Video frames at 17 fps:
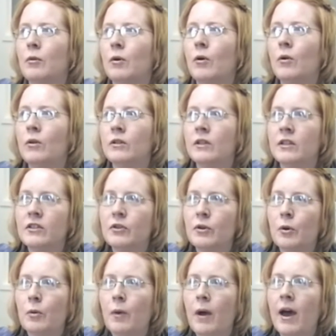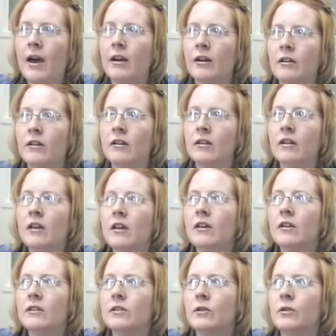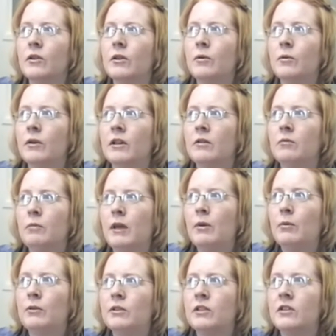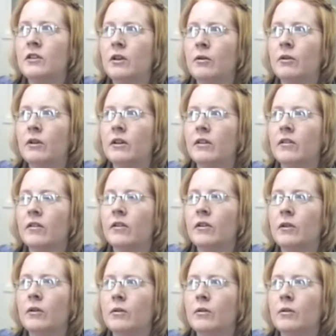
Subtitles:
hold onto a rattle. So you would be able to notice,